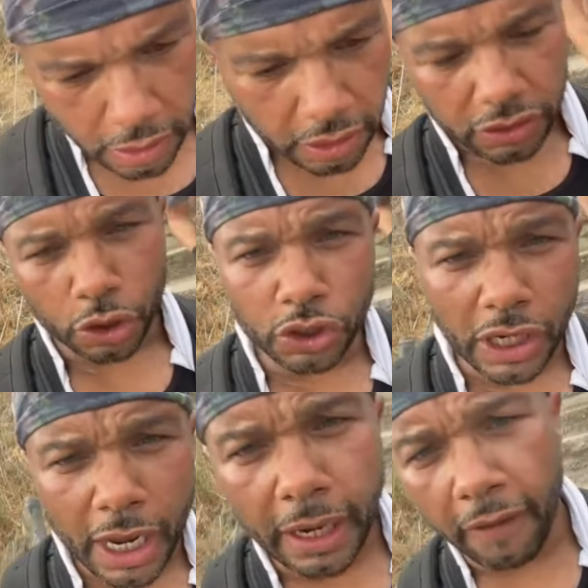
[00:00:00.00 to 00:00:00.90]
So you
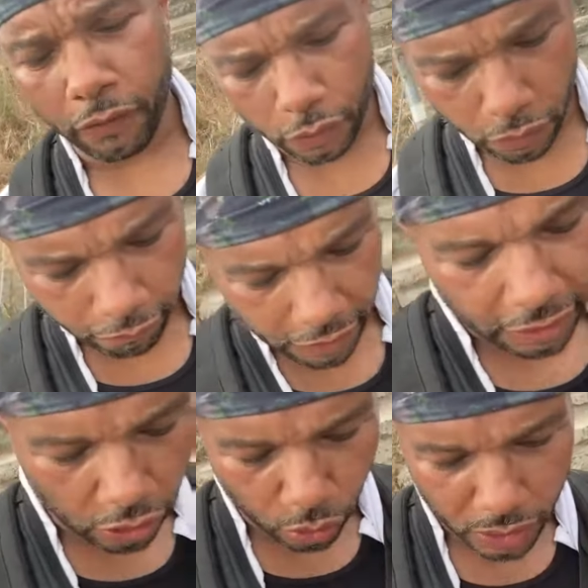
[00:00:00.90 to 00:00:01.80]
saying that
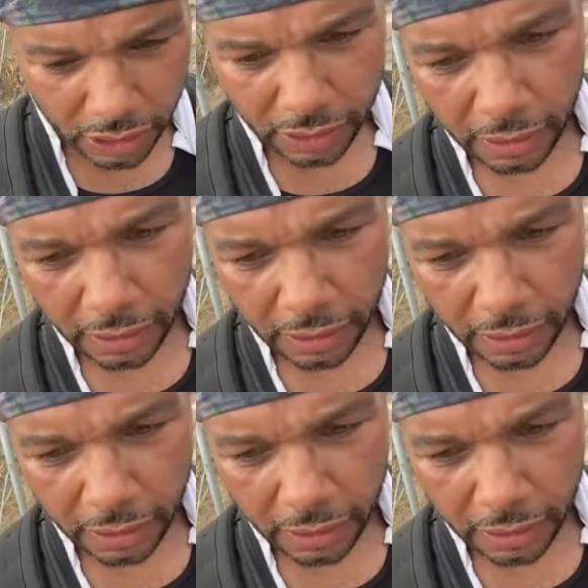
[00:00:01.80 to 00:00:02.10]
Vanilla Gorilla